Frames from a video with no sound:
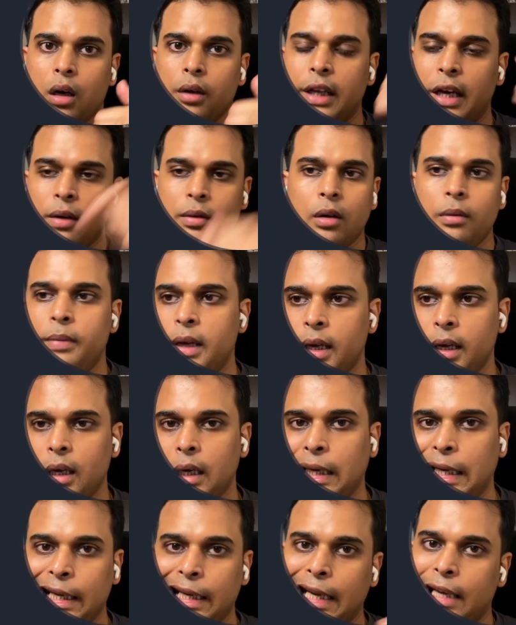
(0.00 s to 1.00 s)
There will be a
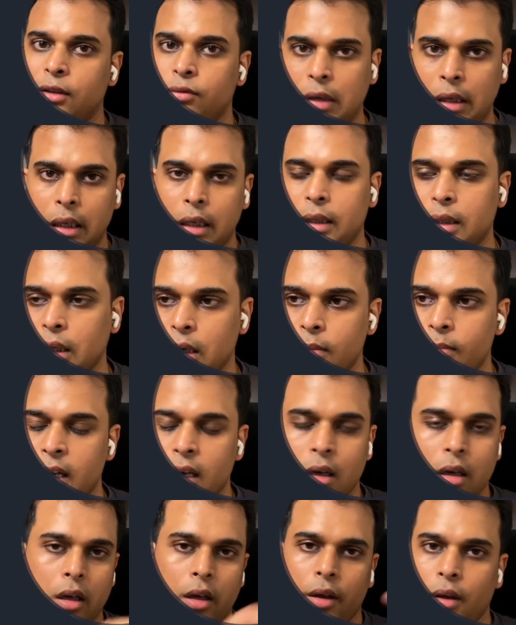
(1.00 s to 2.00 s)
link as well in the
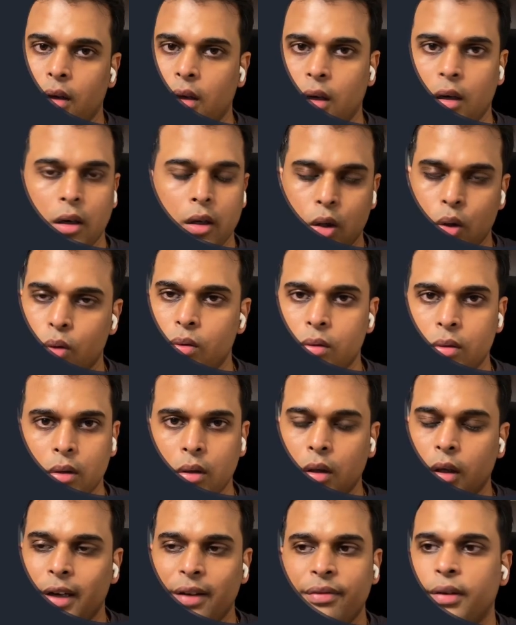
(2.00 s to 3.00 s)
comment to
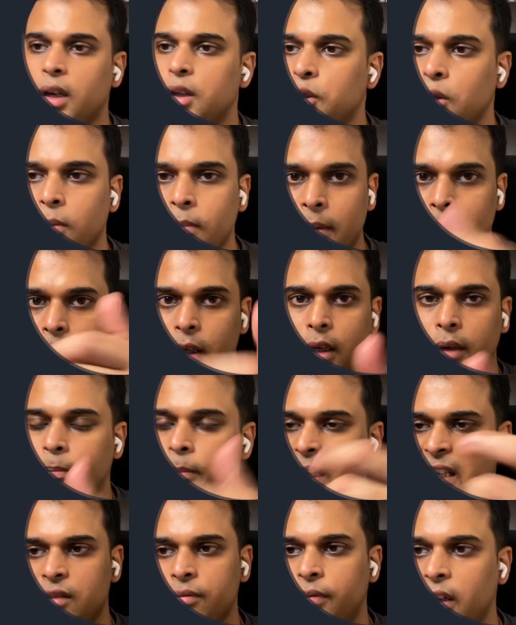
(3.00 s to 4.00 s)
refresh your memory.
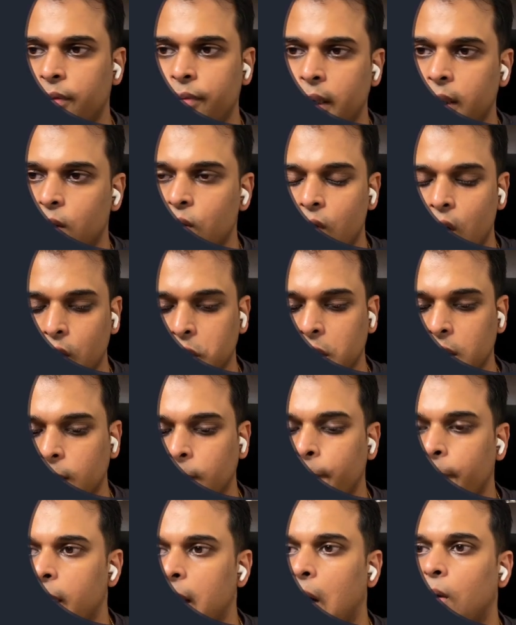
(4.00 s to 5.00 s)
Please feel free to watch it.
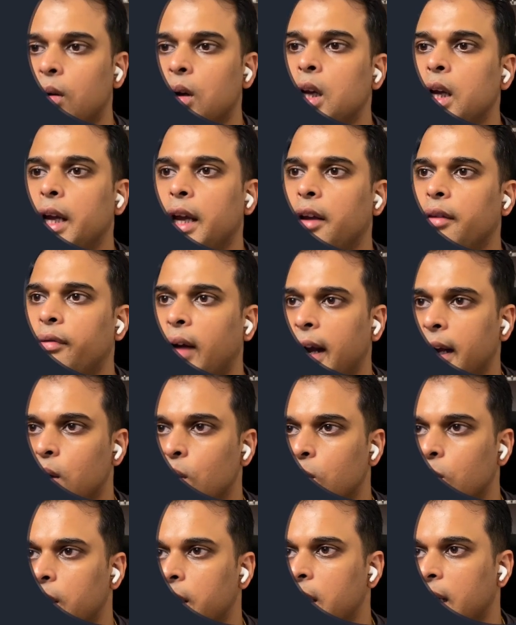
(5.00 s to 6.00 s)
Now, if I
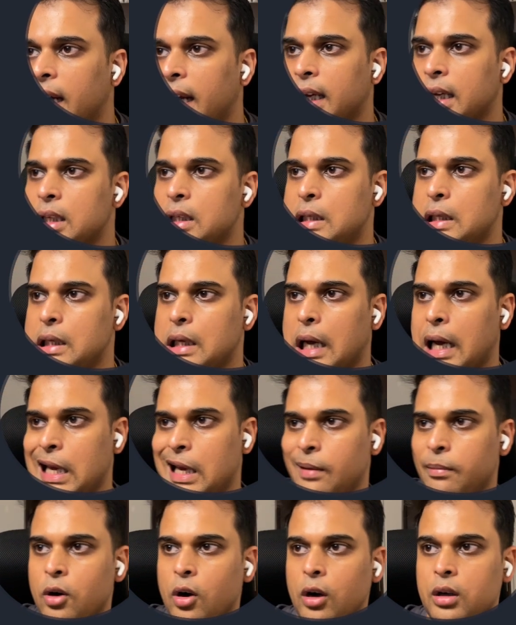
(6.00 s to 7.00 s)
do, here I can see I
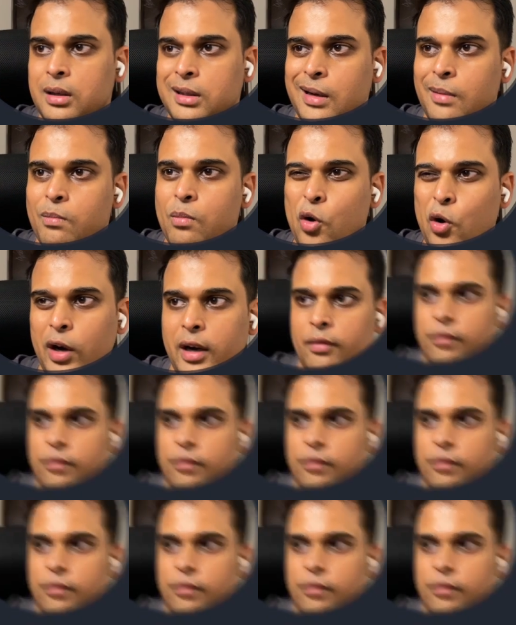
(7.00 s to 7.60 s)
have got some more